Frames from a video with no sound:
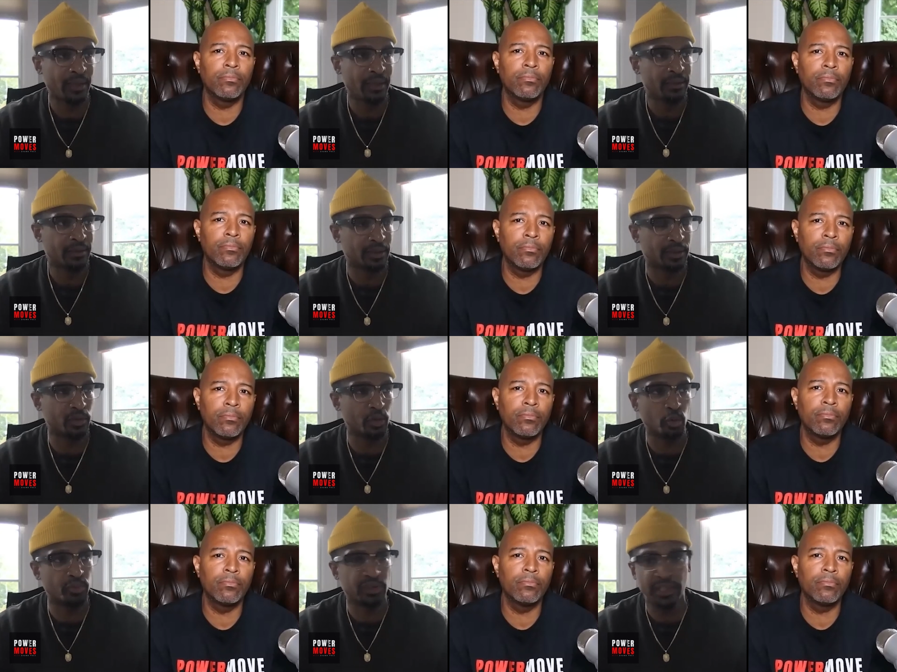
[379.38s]
Speaker 1: the Snoop
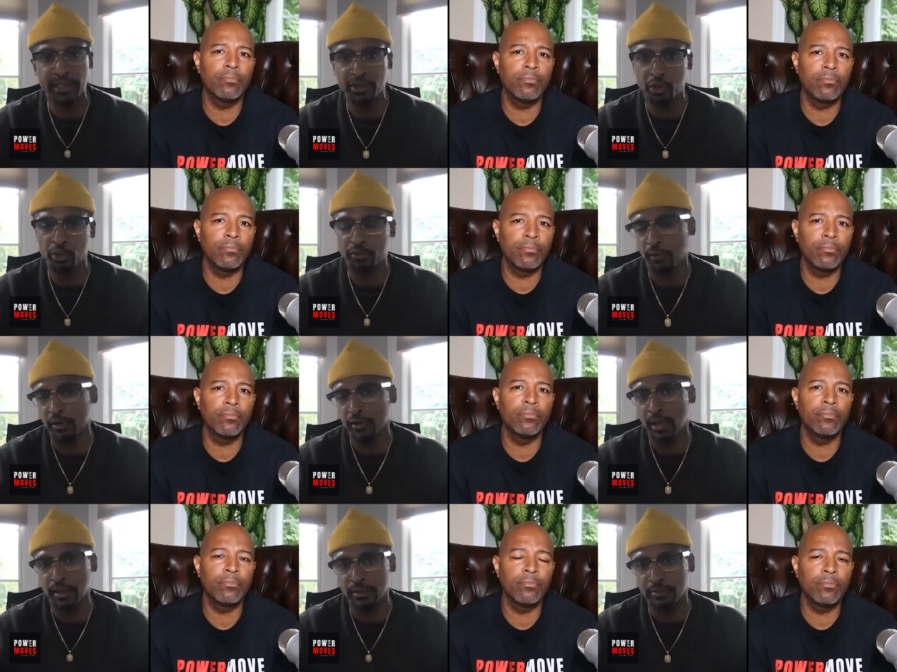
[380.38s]
Gin and Juice
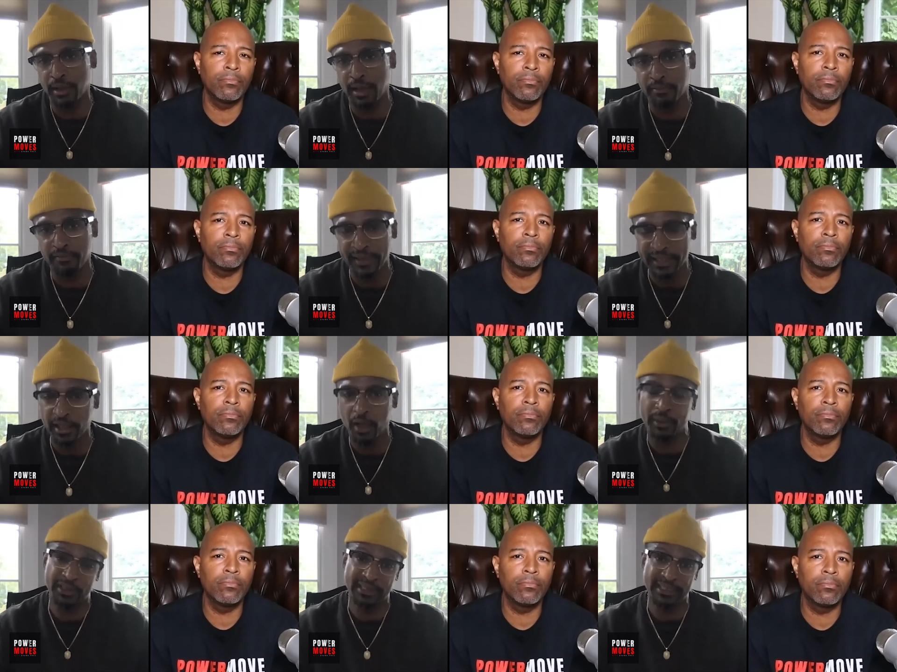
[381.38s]
video and
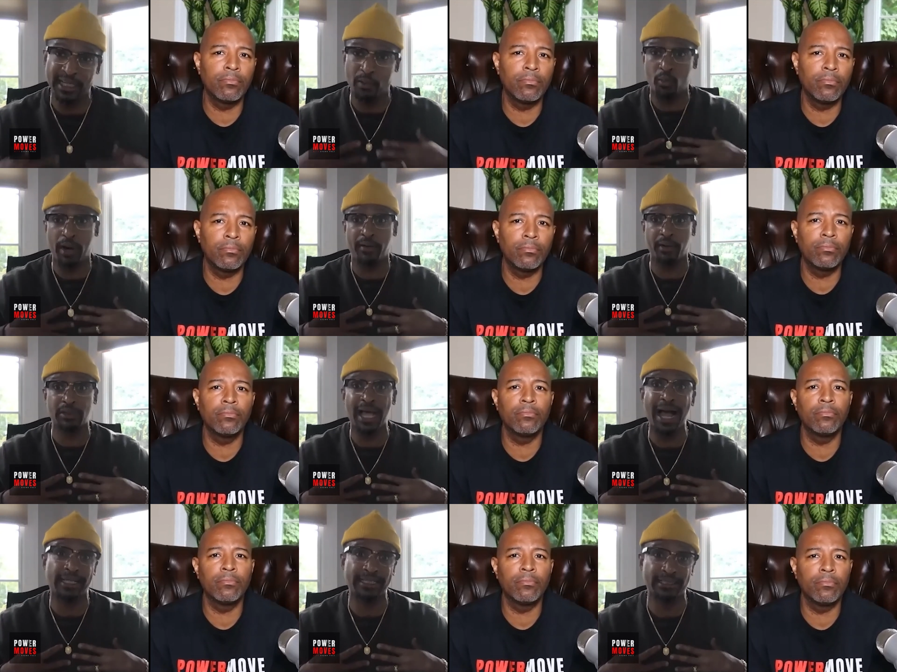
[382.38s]
see him wearing those
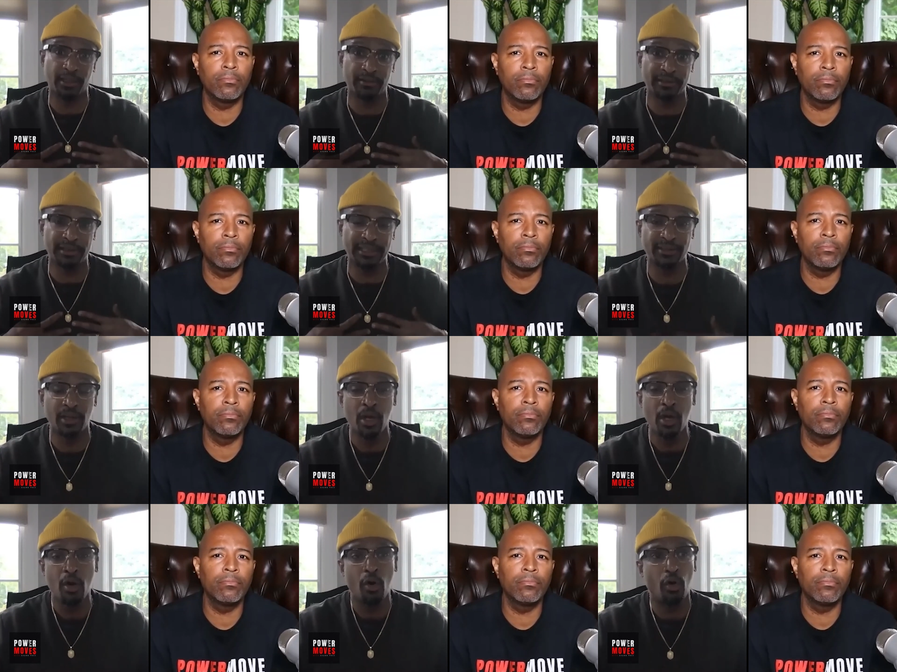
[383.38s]
hockey jerseys,
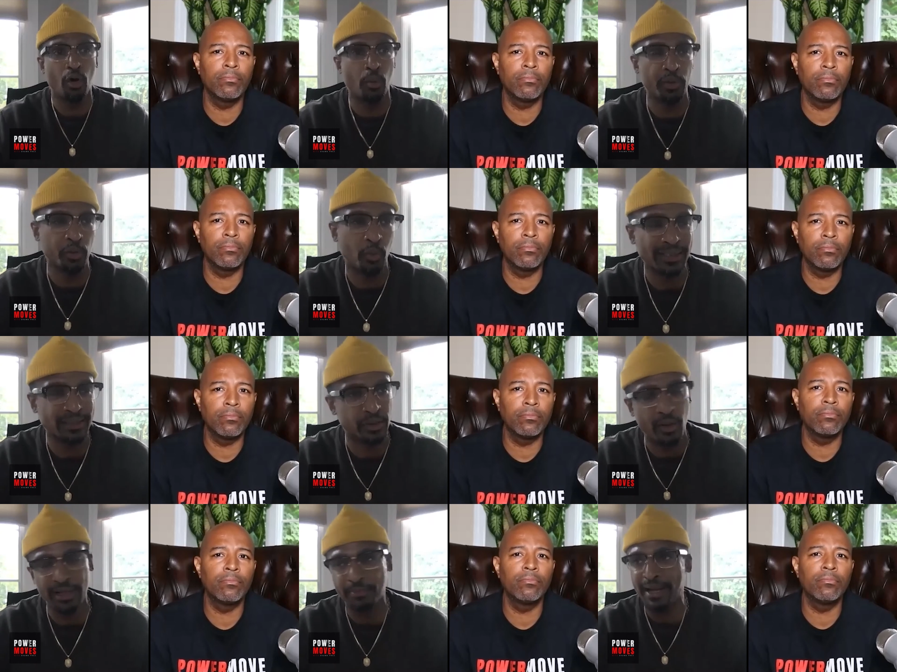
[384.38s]
or when you watch the Naughty
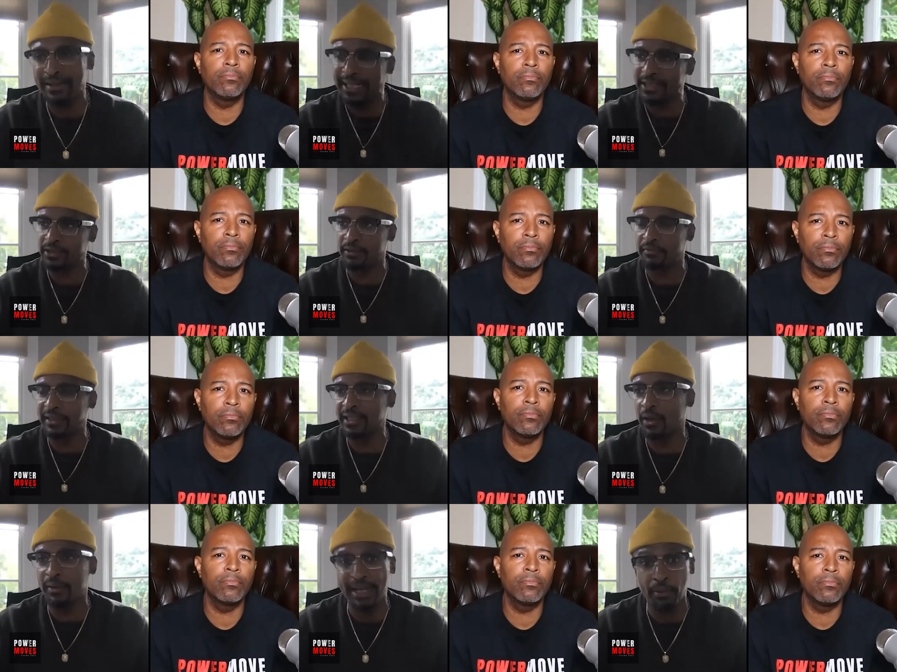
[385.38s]
by Nature video
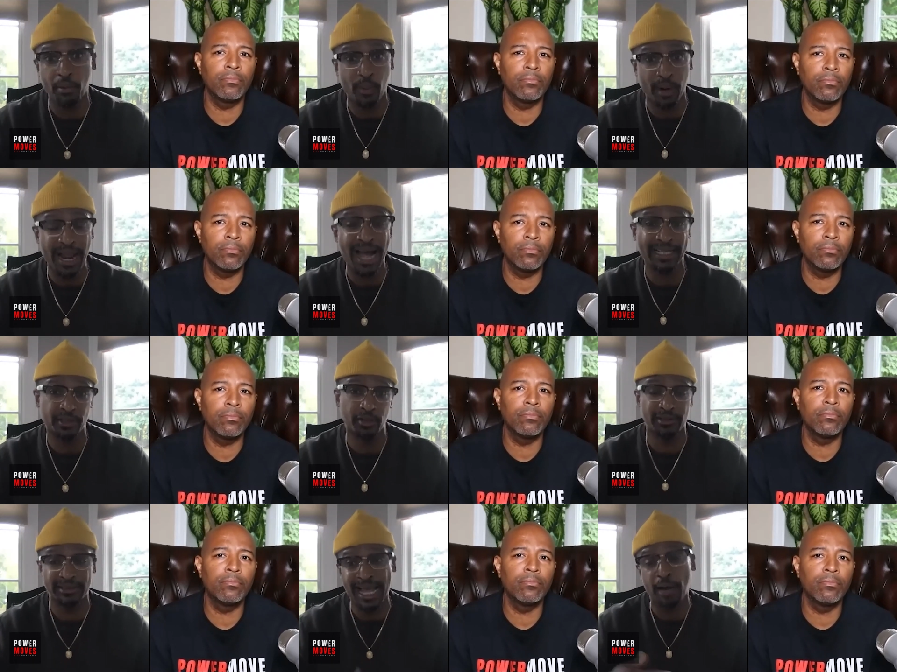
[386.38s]
and they were wearing hockey jerseys,
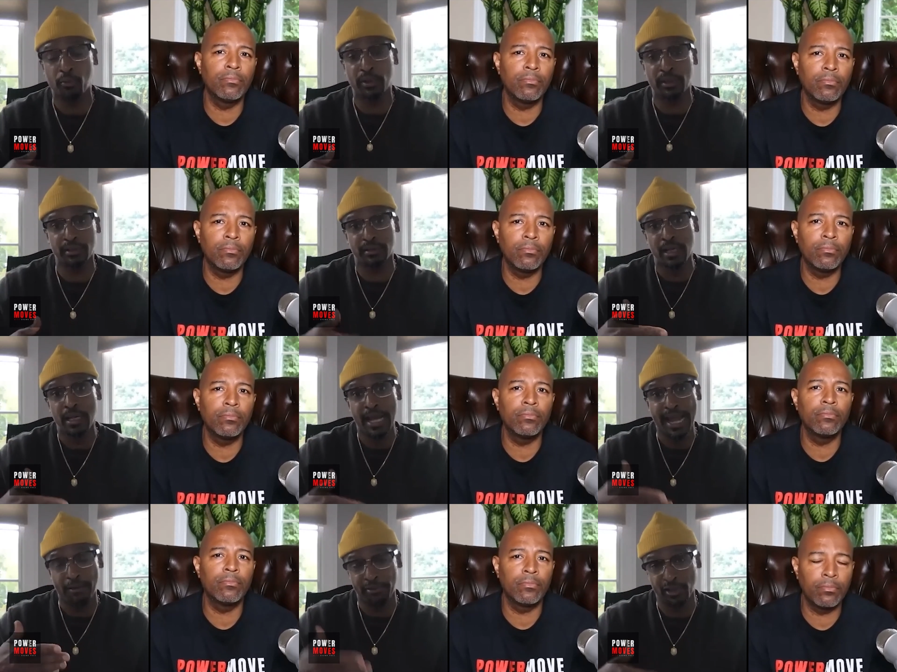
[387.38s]
that was a
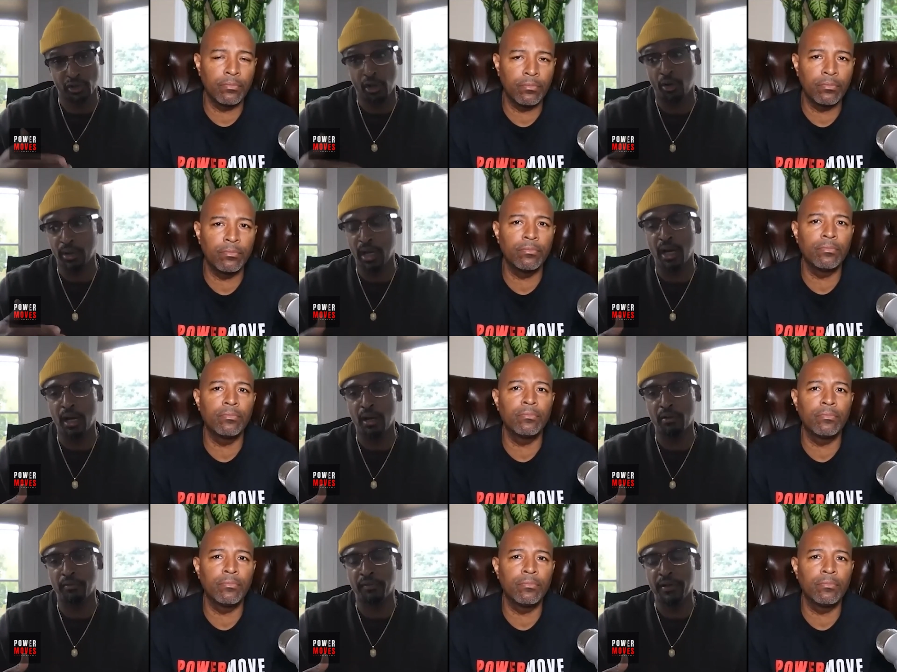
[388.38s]
result
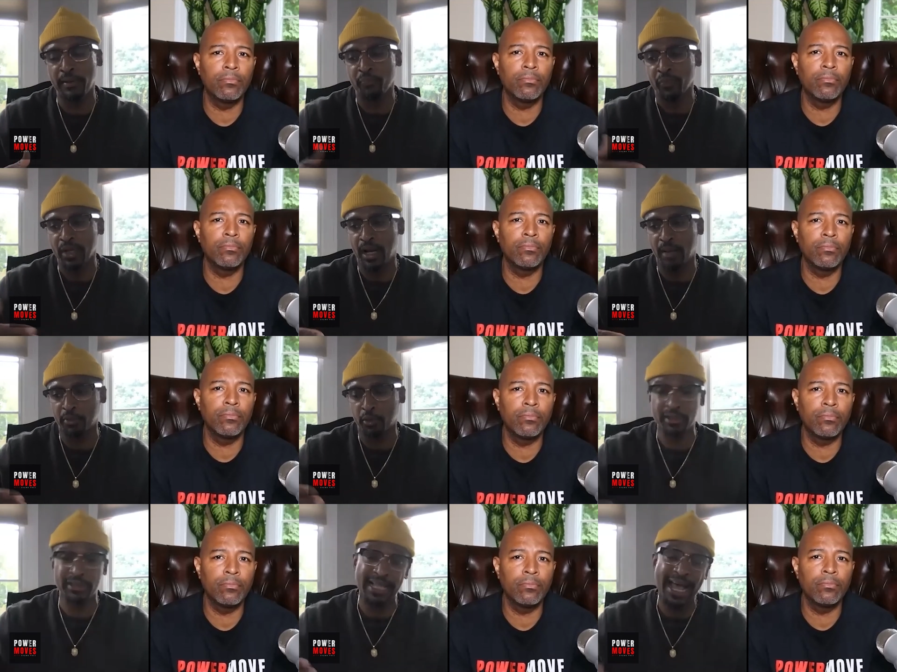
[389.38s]
of
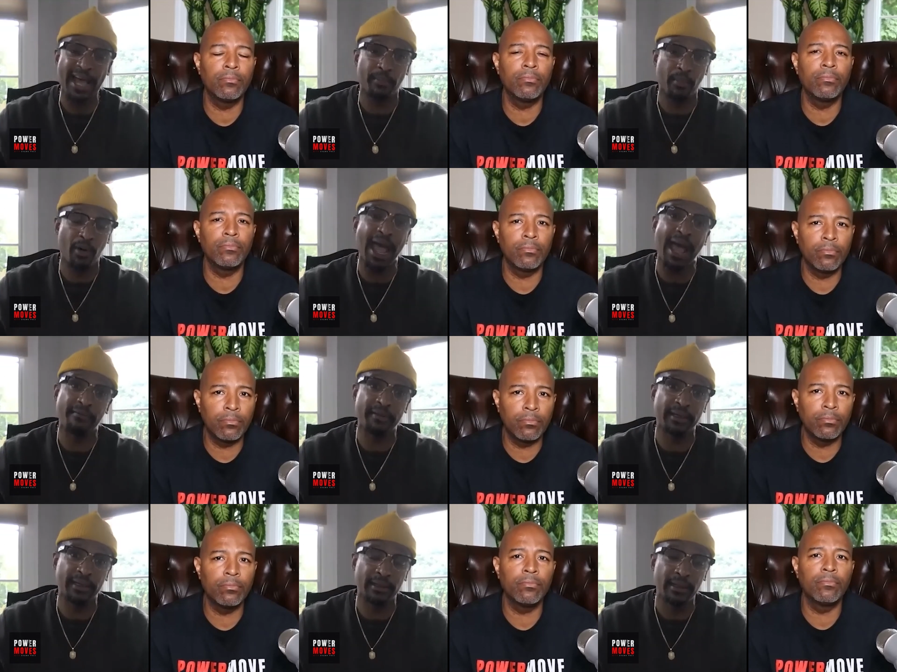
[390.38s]
Chris Latimer
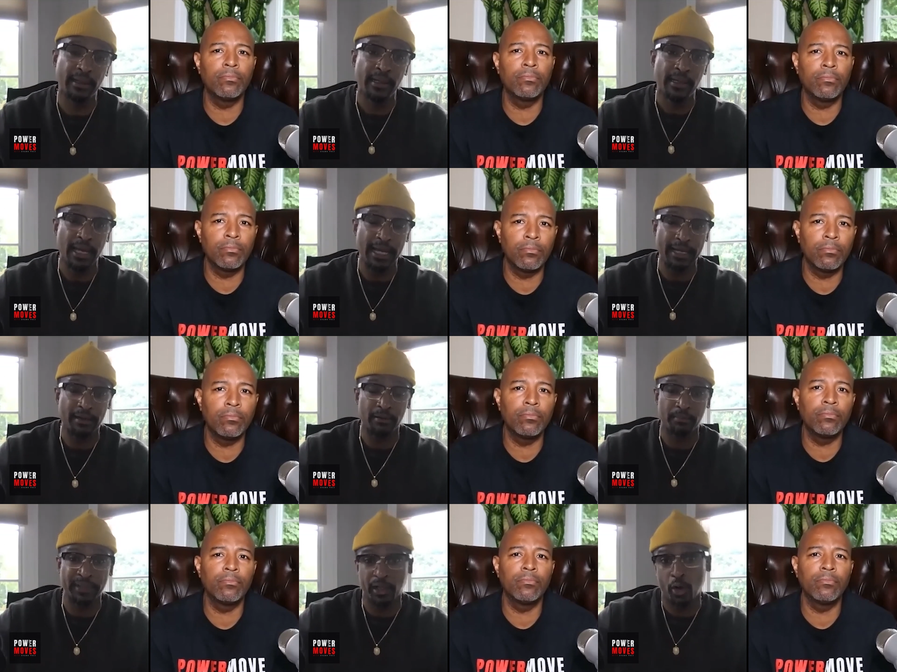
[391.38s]

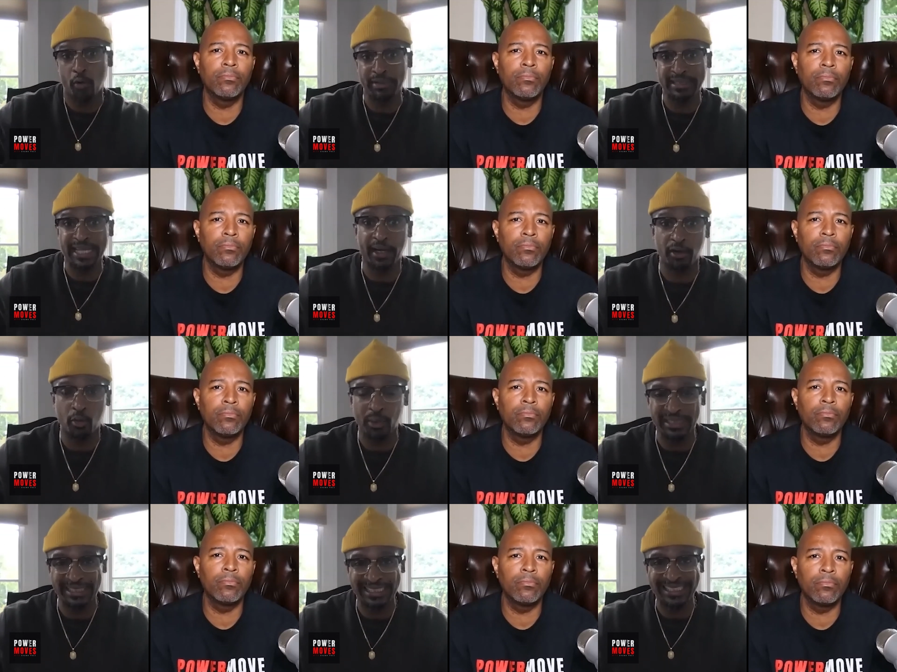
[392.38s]
being on retainer with
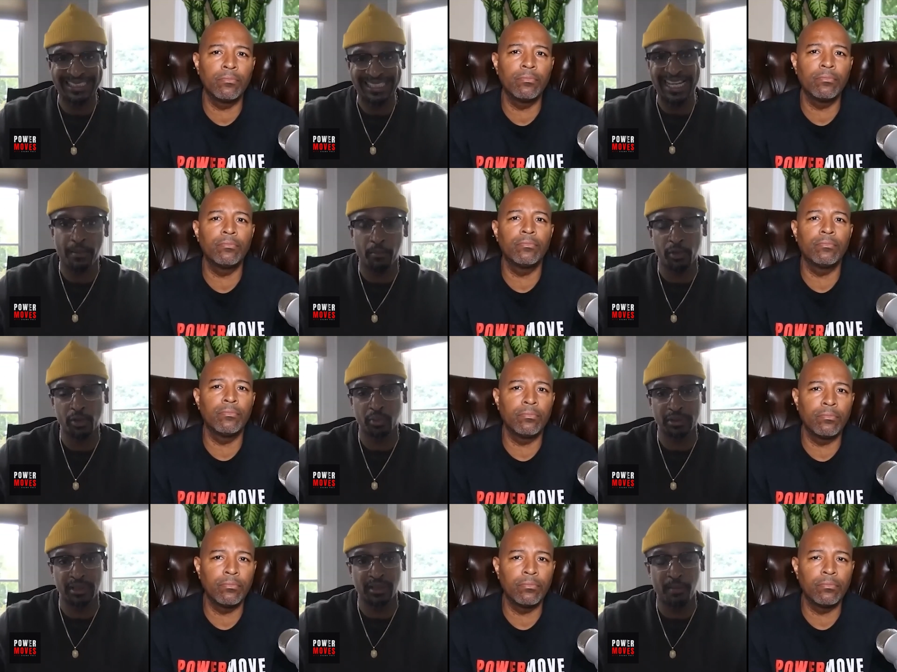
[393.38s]
CCM, which was the
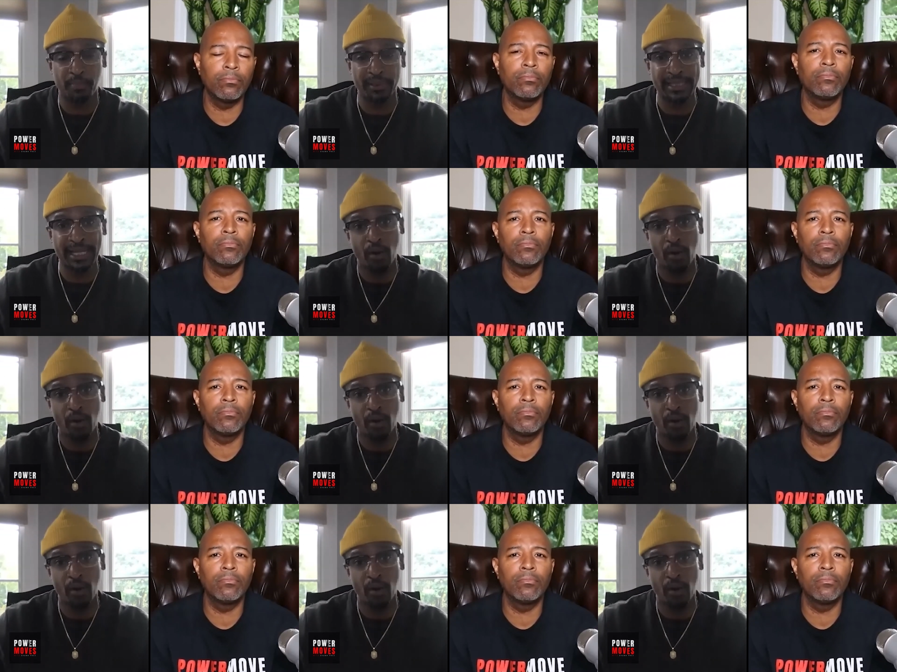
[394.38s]
company that